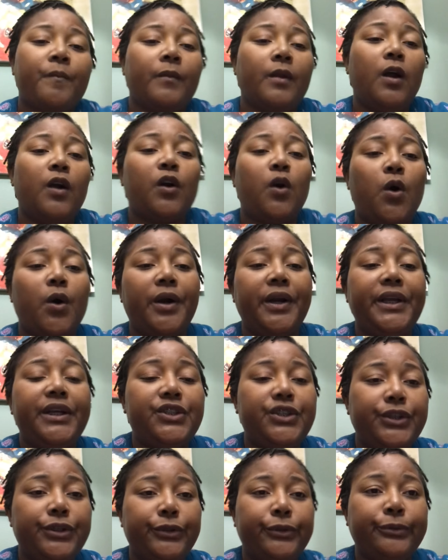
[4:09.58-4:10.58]
According
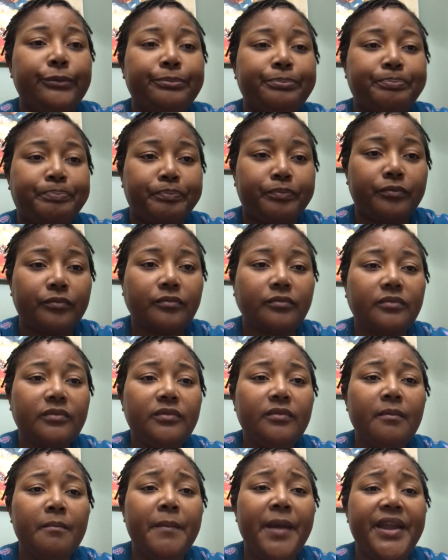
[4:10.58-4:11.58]
to
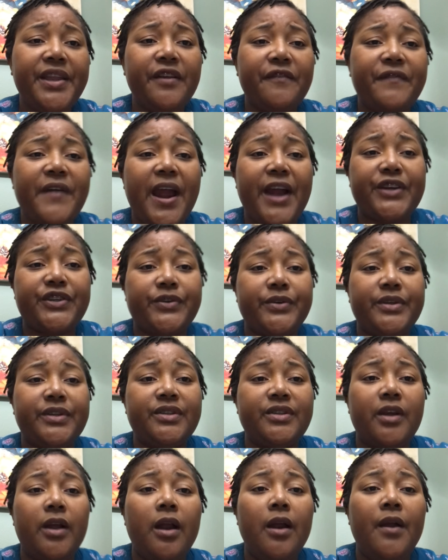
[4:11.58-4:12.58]

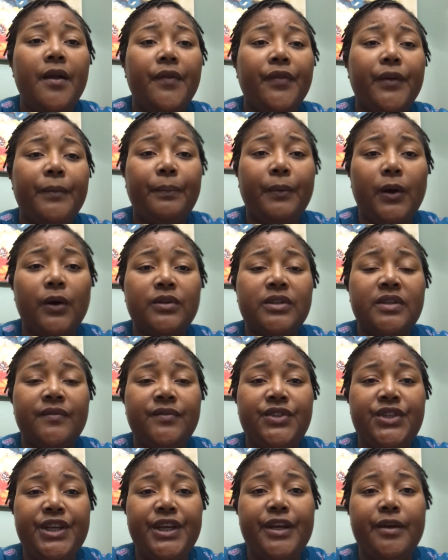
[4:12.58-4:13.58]
manufacturers, the pros
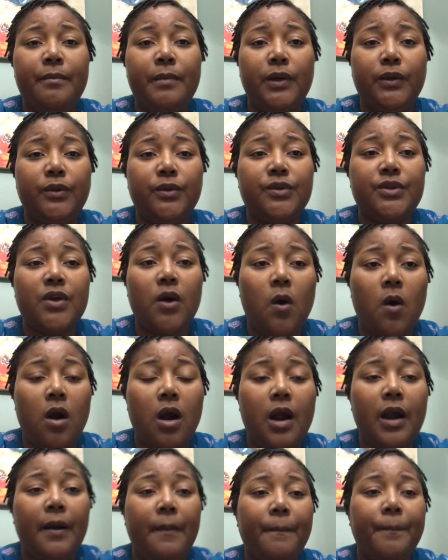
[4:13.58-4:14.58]
of GMOs
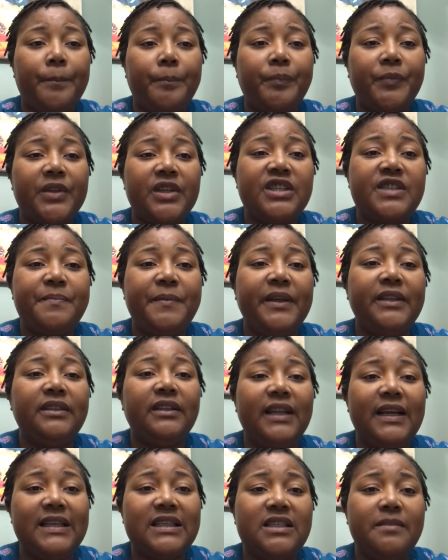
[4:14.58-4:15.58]
are spend
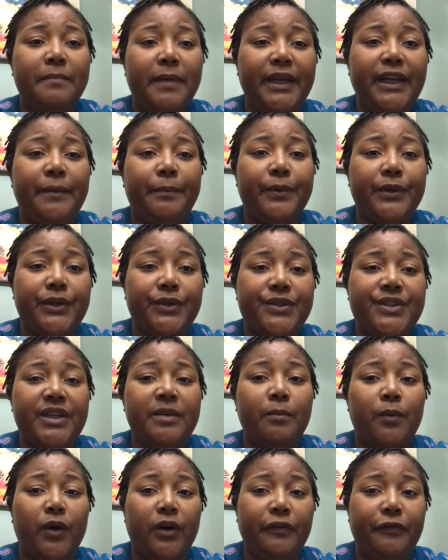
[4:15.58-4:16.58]
less money
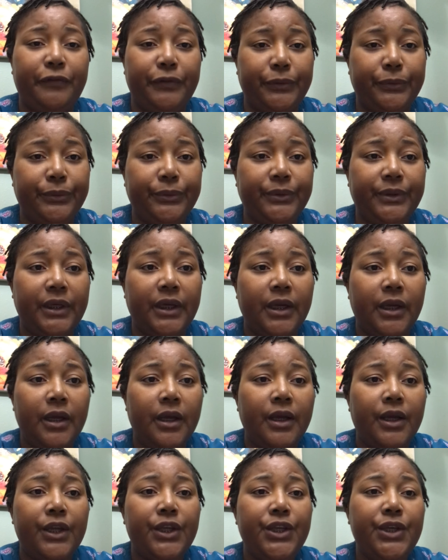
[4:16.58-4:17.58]
producing more food,
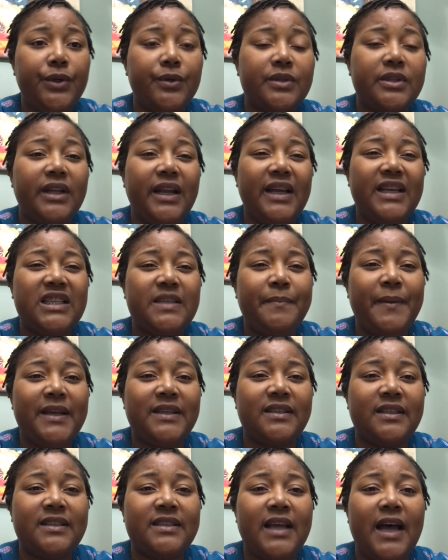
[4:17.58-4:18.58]
use less
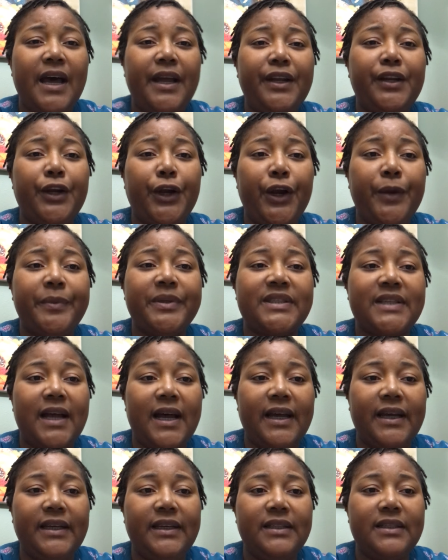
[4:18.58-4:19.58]
pesticide and
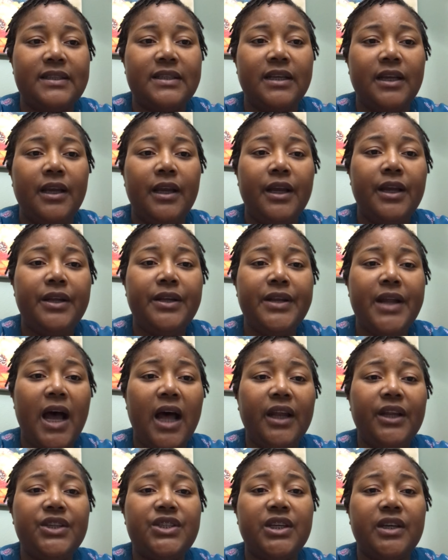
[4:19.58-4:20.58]
herbicides,
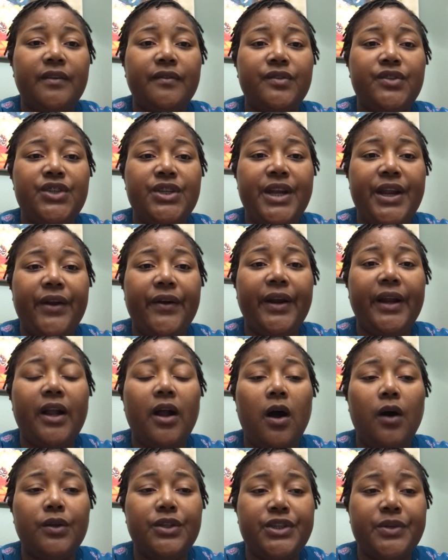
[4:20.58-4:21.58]
knowledge of generic
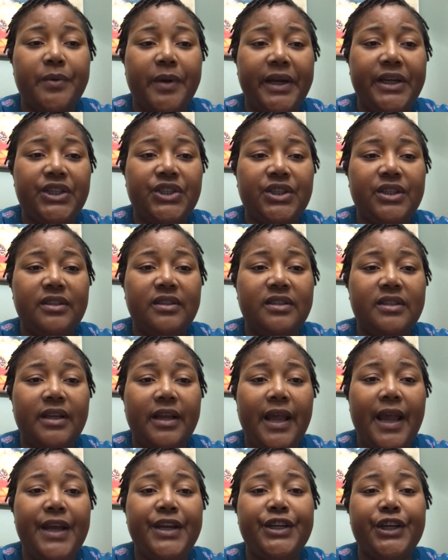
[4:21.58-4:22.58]
alterations,
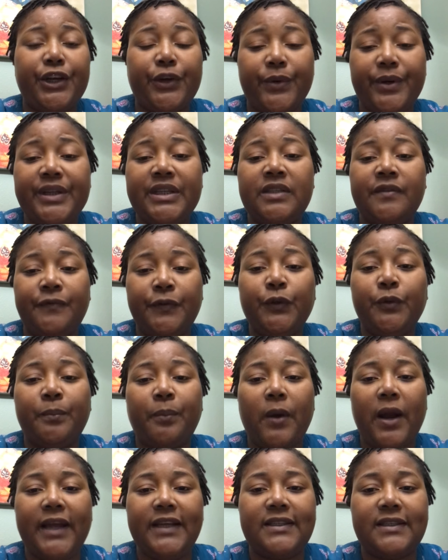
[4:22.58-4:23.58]
and decrease food
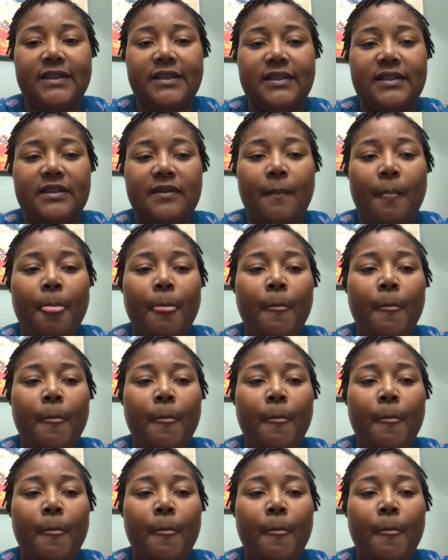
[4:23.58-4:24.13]
prices.